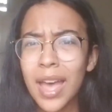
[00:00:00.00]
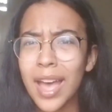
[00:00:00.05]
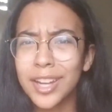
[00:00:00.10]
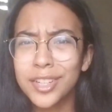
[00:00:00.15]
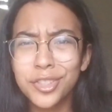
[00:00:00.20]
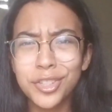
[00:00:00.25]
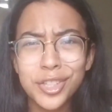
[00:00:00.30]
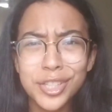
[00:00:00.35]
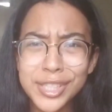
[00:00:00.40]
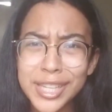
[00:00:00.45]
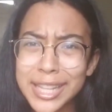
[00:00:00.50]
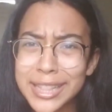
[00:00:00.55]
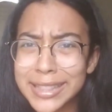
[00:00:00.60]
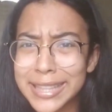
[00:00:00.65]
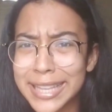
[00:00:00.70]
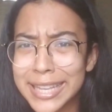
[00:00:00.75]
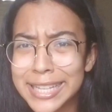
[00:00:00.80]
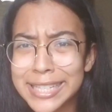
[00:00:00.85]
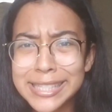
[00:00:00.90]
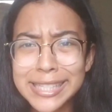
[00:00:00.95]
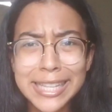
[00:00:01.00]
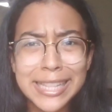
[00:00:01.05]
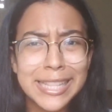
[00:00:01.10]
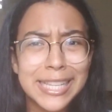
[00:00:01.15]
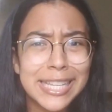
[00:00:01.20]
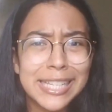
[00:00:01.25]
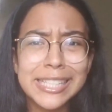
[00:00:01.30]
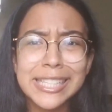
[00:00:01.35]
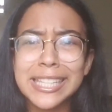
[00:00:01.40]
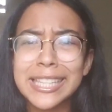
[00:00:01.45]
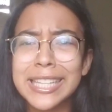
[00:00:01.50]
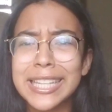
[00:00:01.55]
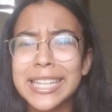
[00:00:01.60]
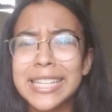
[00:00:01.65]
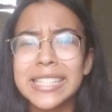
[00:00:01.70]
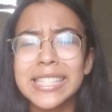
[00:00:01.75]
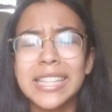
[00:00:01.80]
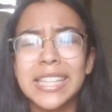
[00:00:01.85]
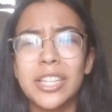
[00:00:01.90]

I should have said this and this and this,